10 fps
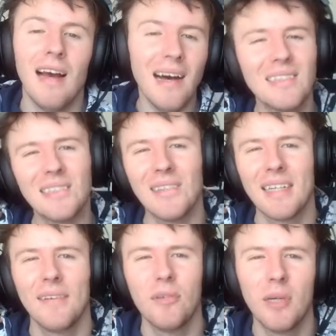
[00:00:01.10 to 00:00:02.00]
How's it
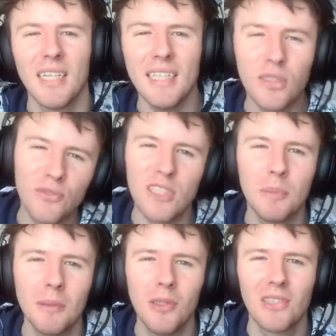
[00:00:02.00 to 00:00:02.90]
going, everybody? It's
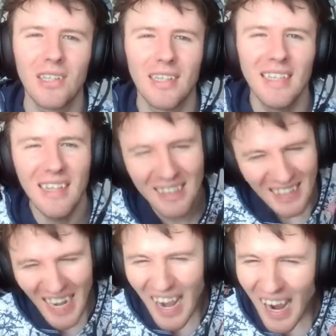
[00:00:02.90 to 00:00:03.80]
Frisby Moonsong here.
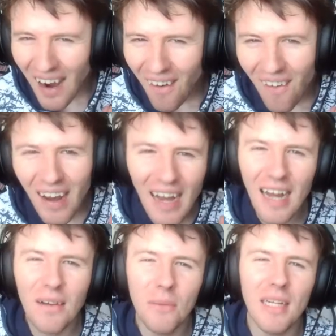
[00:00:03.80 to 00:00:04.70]
Yow!
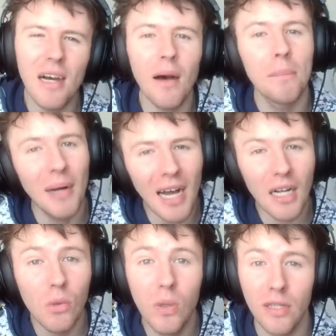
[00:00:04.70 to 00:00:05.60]
And we are
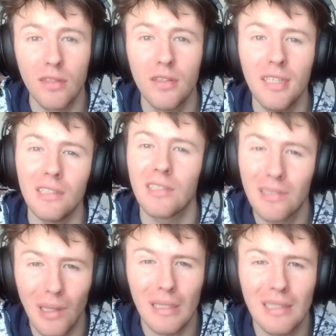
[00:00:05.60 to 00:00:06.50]
back with the
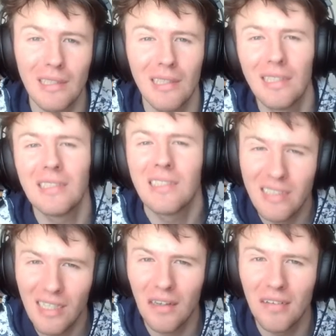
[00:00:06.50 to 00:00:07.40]
starter
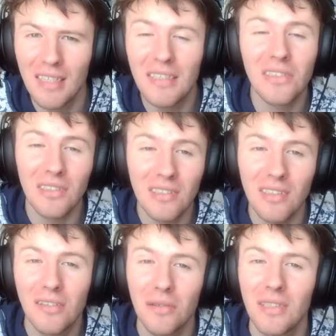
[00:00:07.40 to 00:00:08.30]
series,
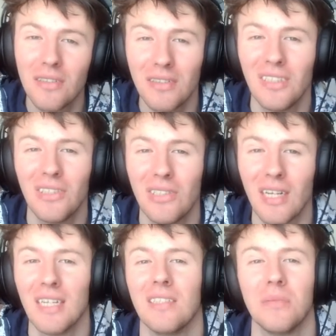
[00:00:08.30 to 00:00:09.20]
continuing to teach you
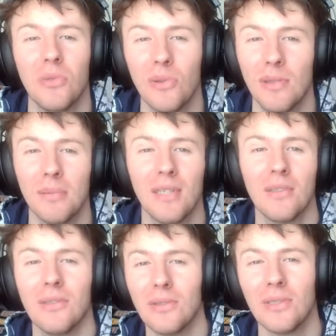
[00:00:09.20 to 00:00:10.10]
guys more
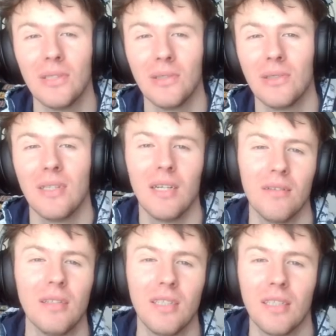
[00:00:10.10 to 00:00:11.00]
about Yu-Gi-Oh! And
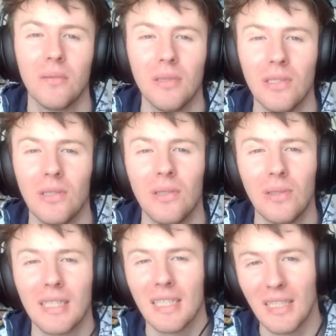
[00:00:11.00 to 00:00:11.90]
everything we know,
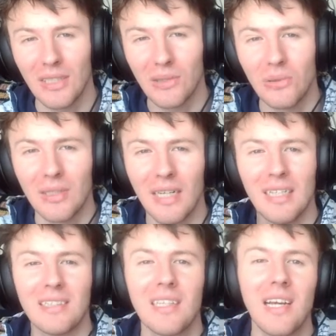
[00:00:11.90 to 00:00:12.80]
and getting you
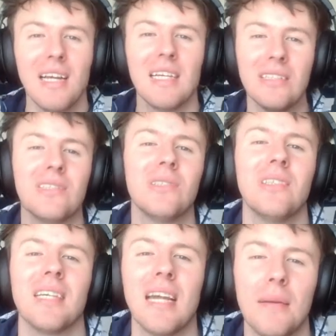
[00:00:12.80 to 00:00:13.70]
guys into
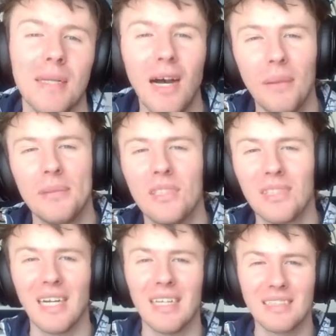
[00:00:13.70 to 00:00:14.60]
the game and helping
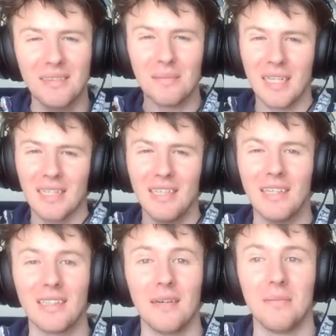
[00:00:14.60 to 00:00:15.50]
you guys
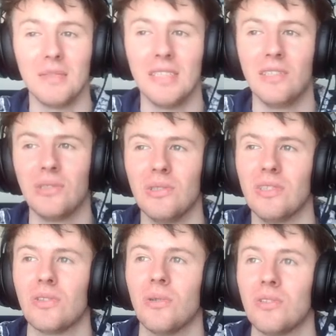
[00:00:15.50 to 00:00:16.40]
come into
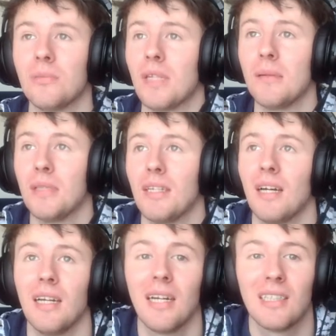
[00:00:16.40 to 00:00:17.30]
this awesome game that
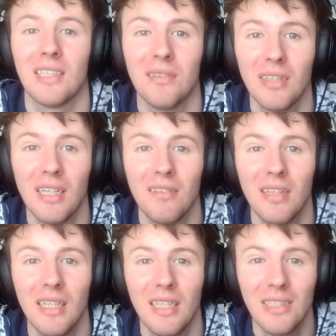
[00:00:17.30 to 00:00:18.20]
I actually really
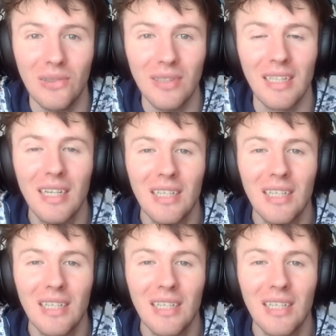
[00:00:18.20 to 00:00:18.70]
enjoy.